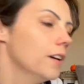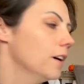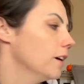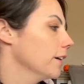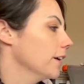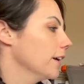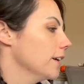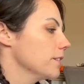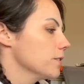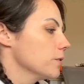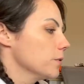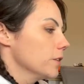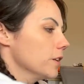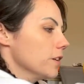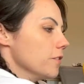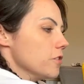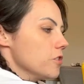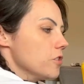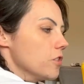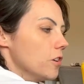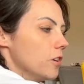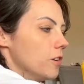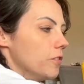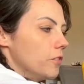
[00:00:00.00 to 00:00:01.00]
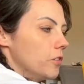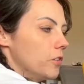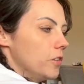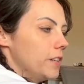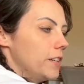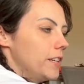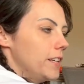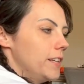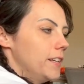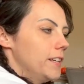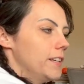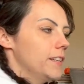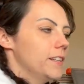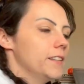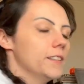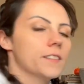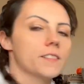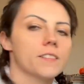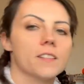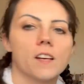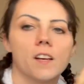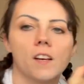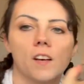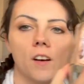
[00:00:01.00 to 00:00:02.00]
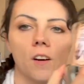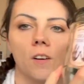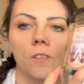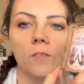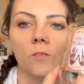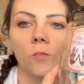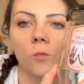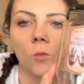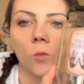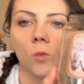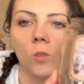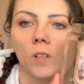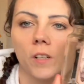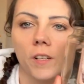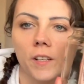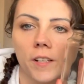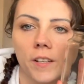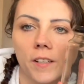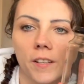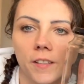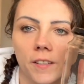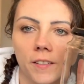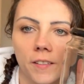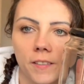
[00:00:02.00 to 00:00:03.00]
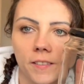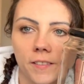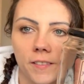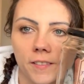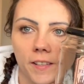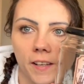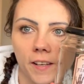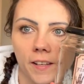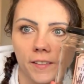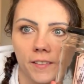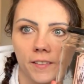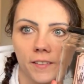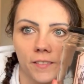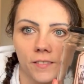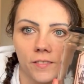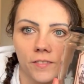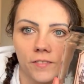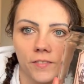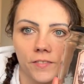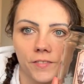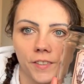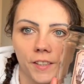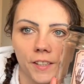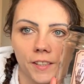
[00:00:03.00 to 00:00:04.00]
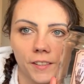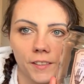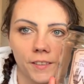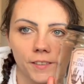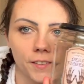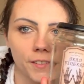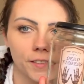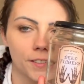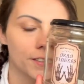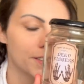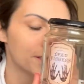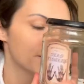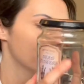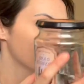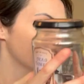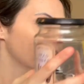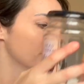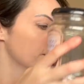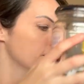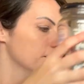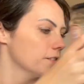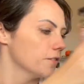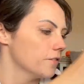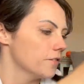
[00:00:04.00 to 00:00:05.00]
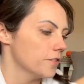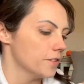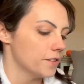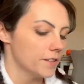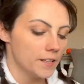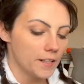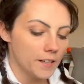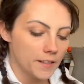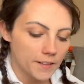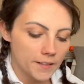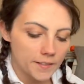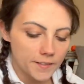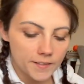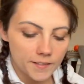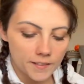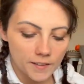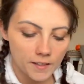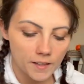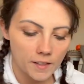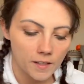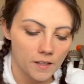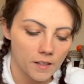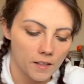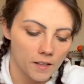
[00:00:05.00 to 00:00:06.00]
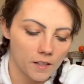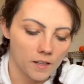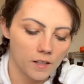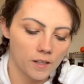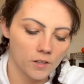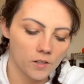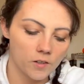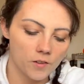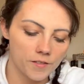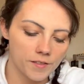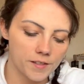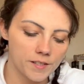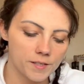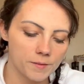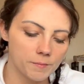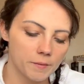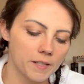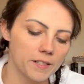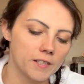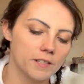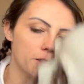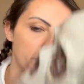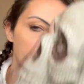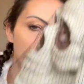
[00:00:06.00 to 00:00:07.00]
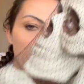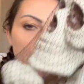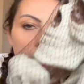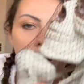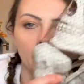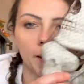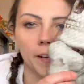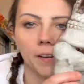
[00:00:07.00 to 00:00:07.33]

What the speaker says: Okay, so another jar I've got here is for dead fingers, and for this I've got this massive bag